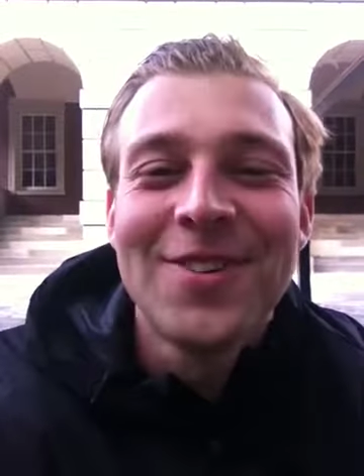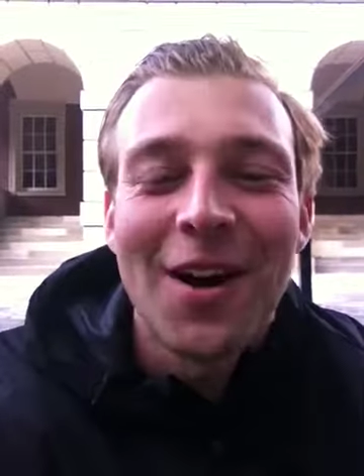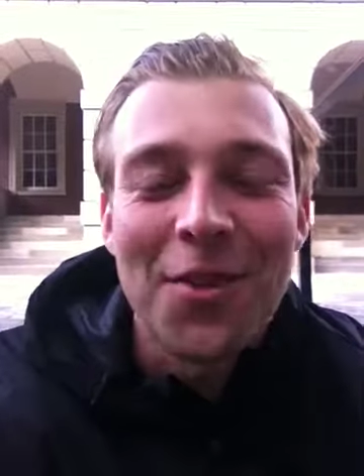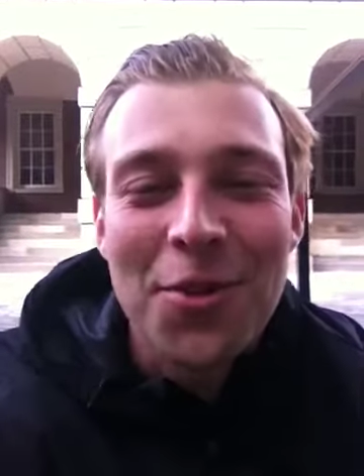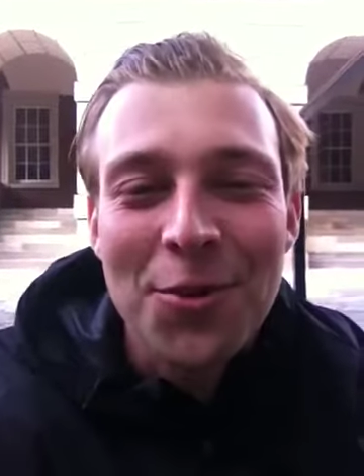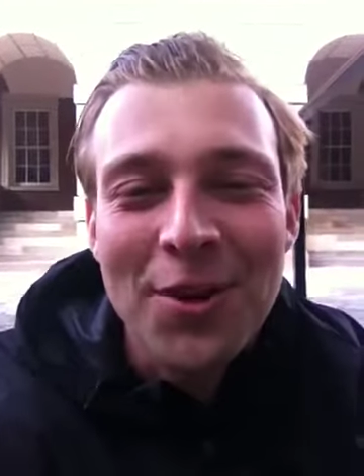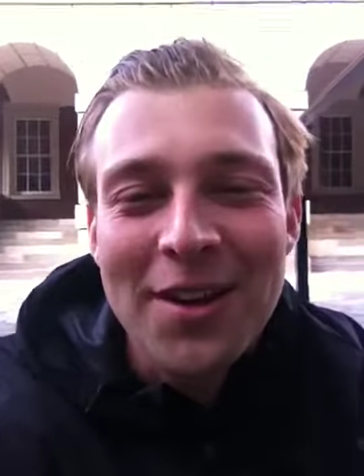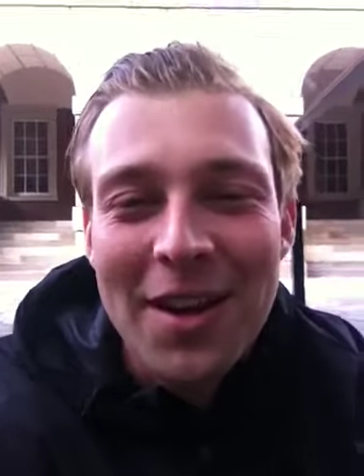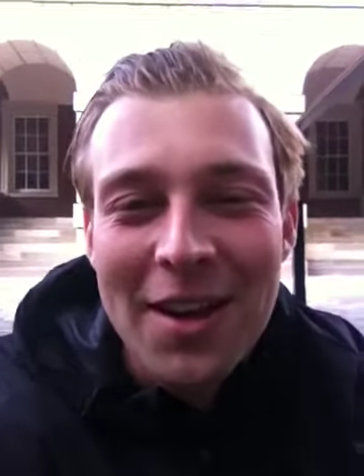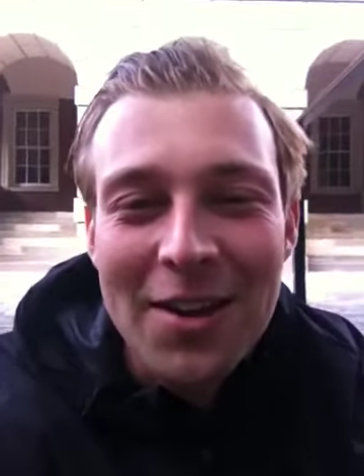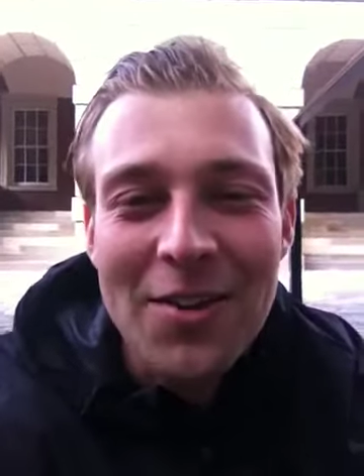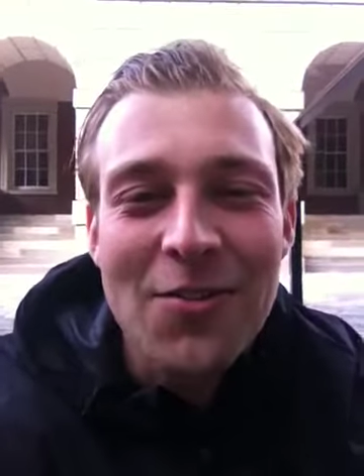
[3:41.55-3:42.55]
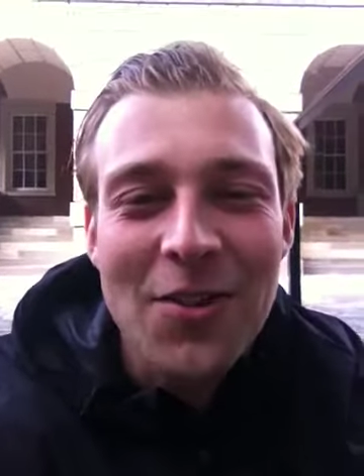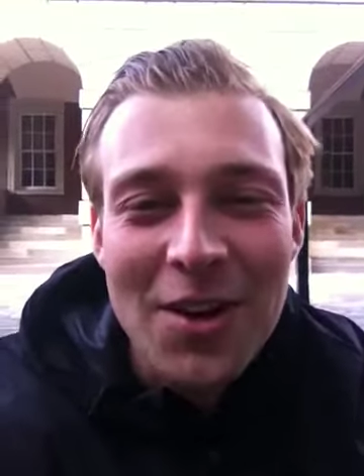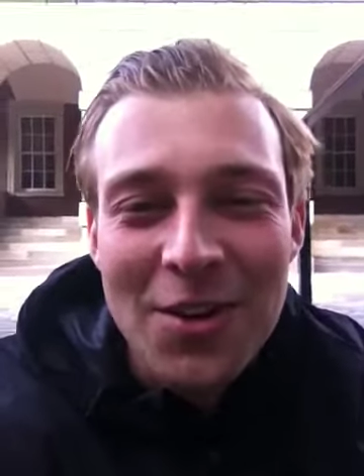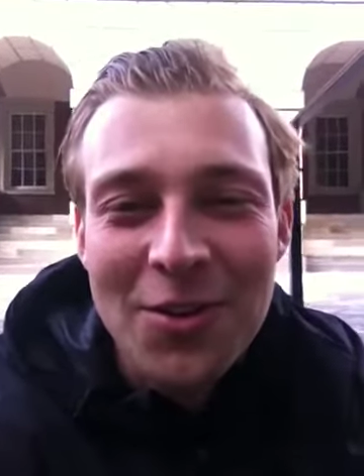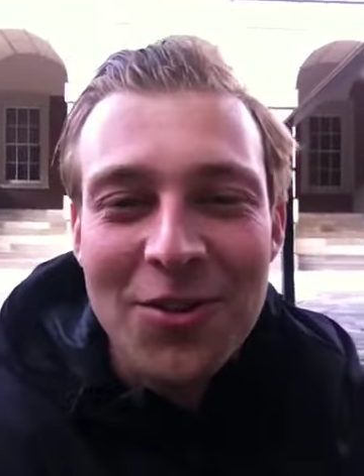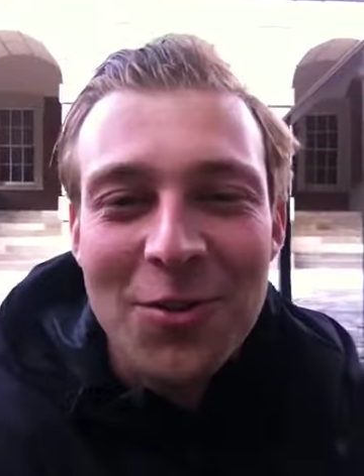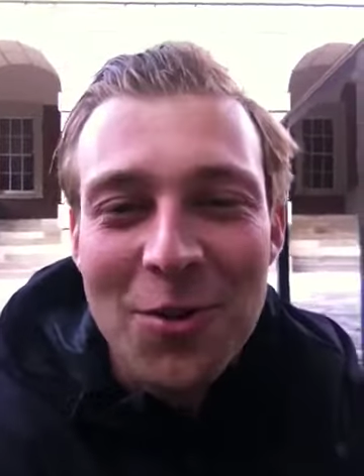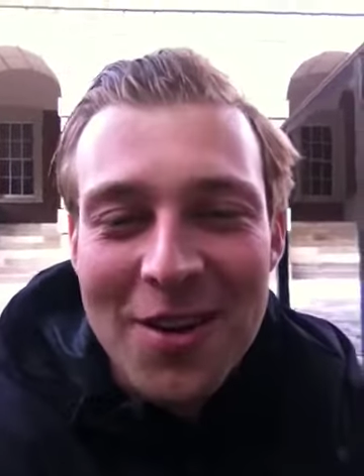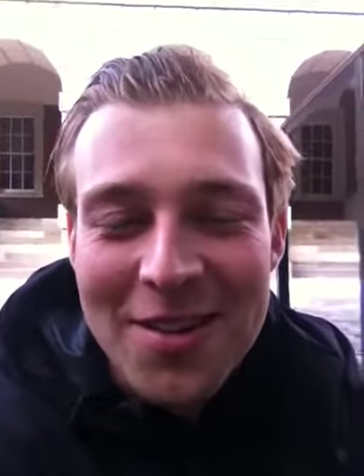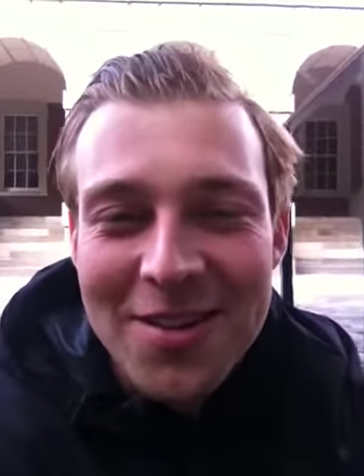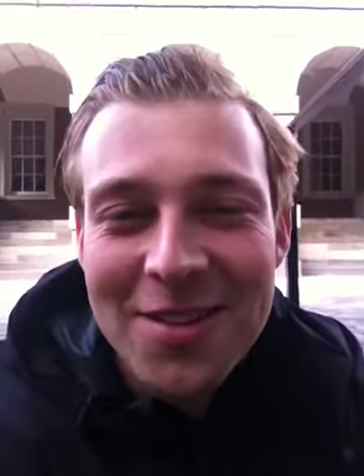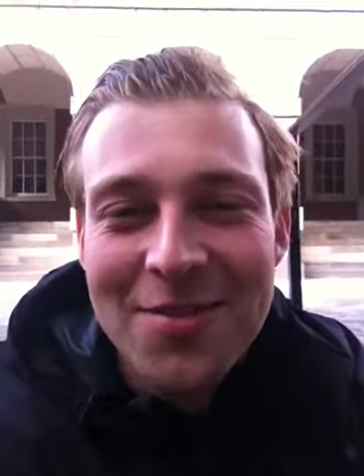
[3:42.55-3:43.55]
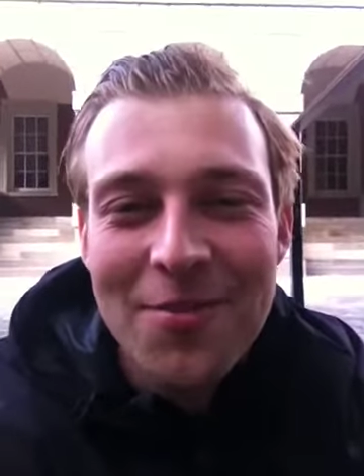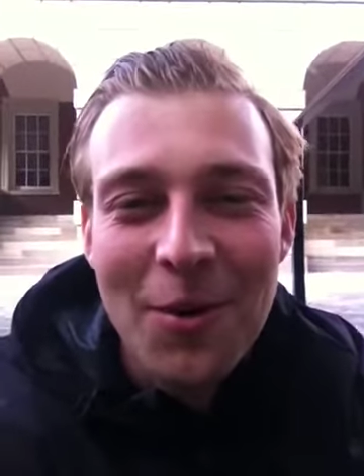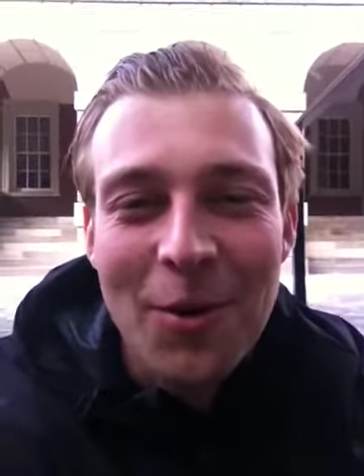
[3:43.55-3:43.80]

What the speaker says: on the 30-day video series